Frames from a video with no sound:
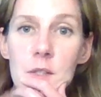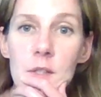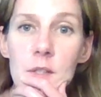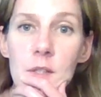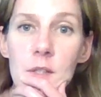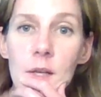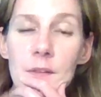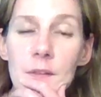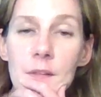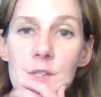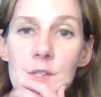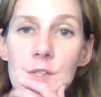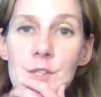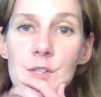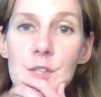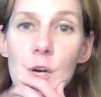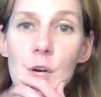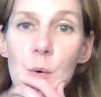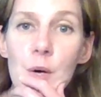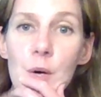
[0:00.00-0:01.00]
And there's
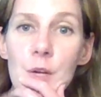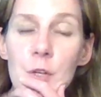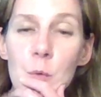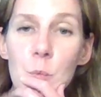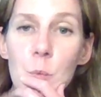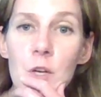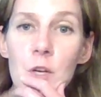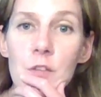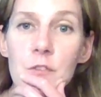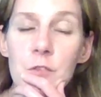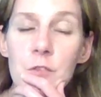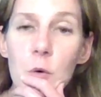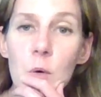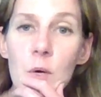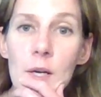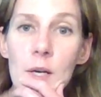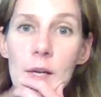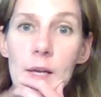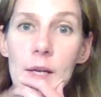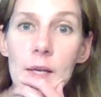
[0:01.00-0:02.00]
no other word
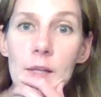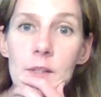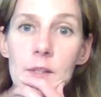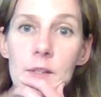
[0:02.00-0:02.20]
for it.